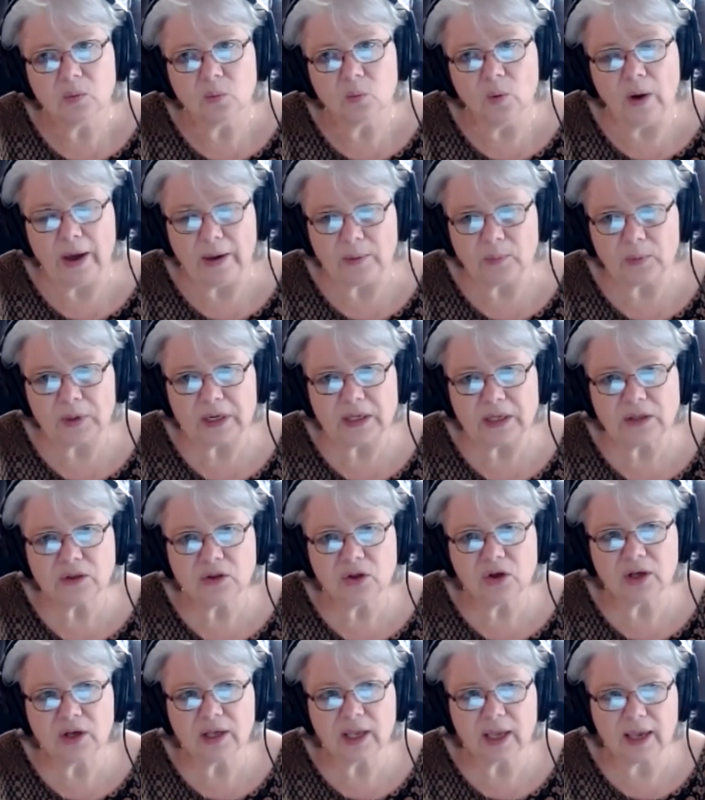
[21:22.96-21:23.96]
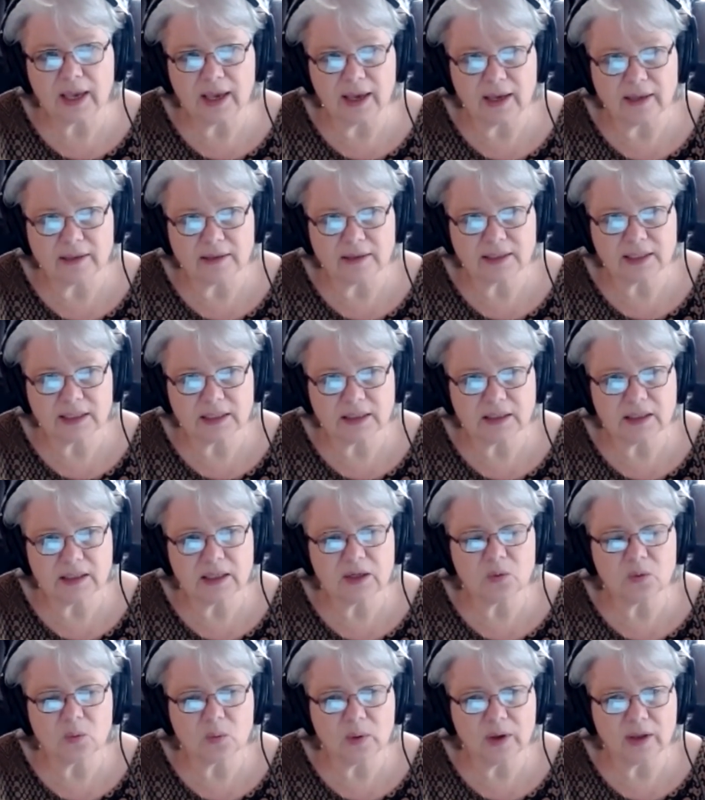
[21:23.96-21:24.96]
when we look at
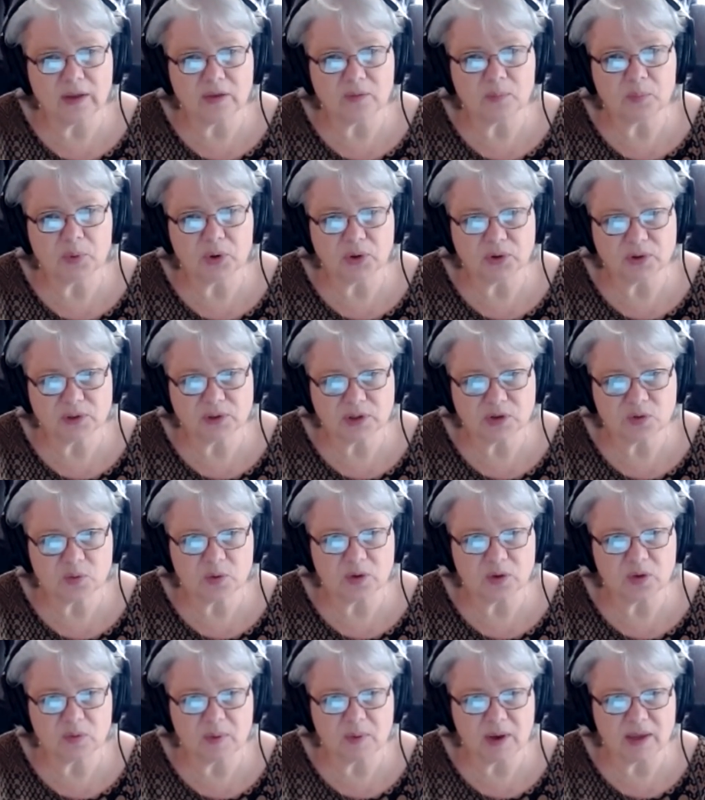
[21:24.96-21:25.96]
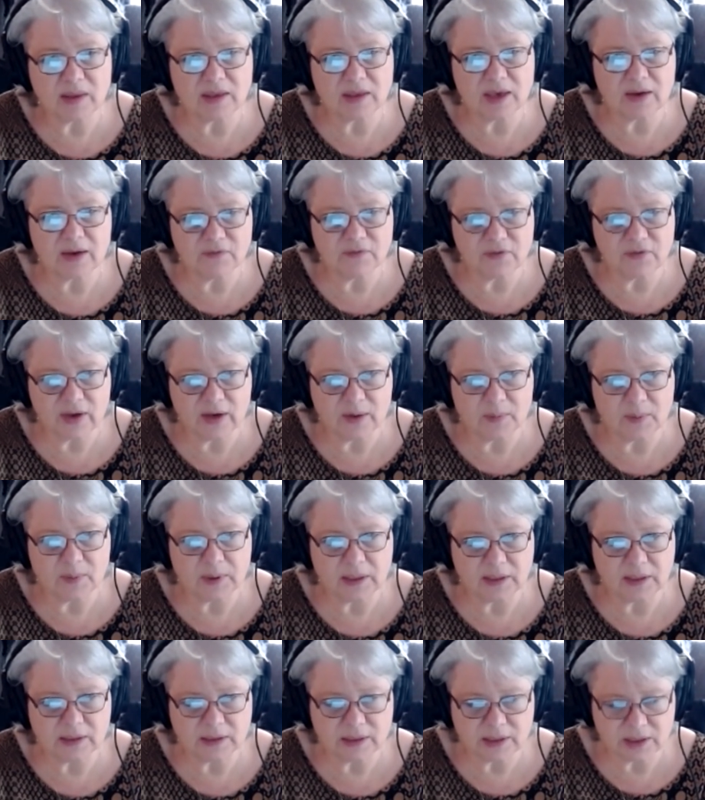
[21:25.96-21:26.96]
dealing with persons with
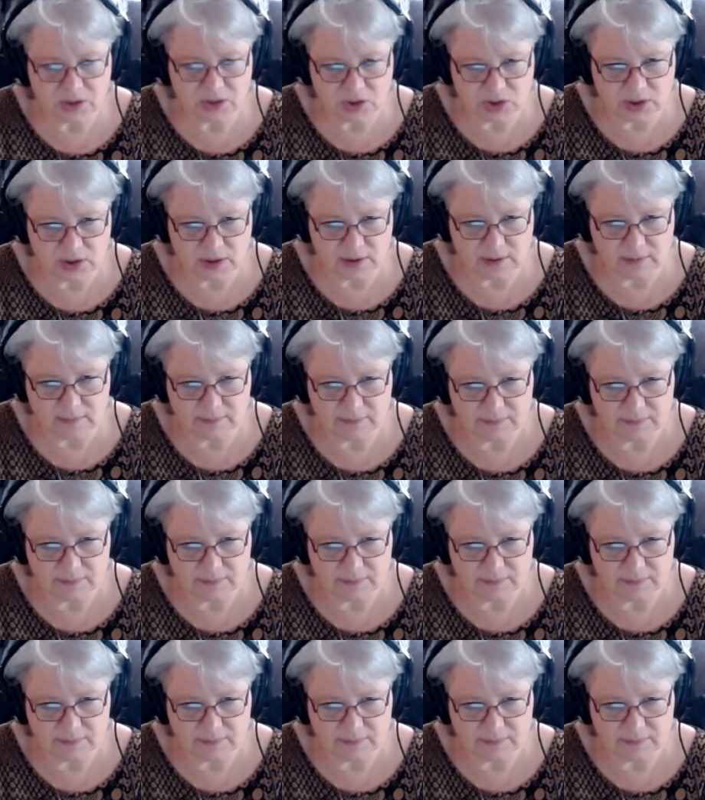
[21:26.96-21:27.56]
methamphetamine addiction,